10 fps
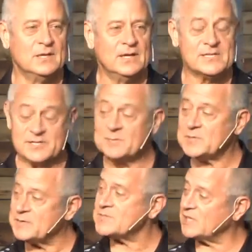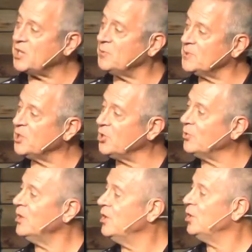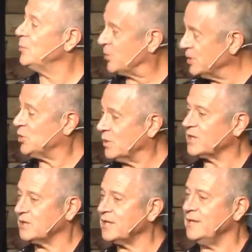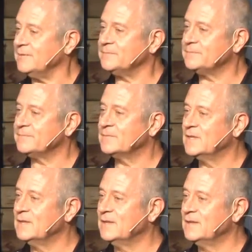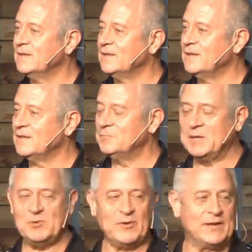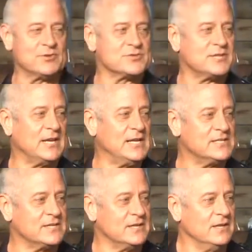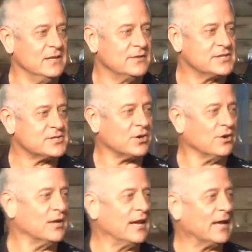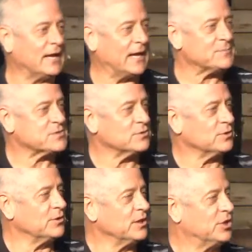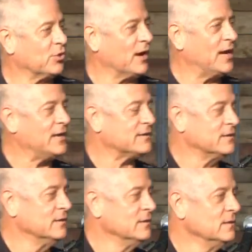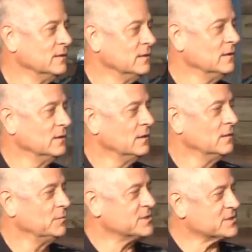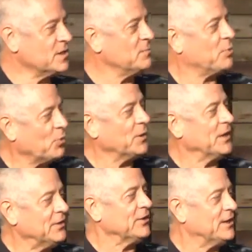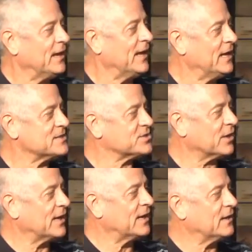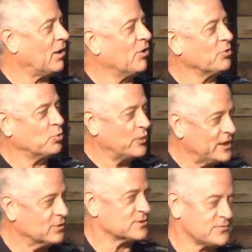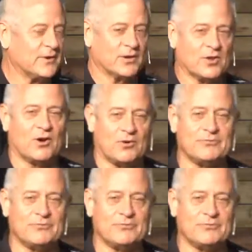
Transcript: And sometimes they come and go pretty quickly. Maybe you had those days that, that started out absolutely great, but some point in the day, it's like all the wheels fell off.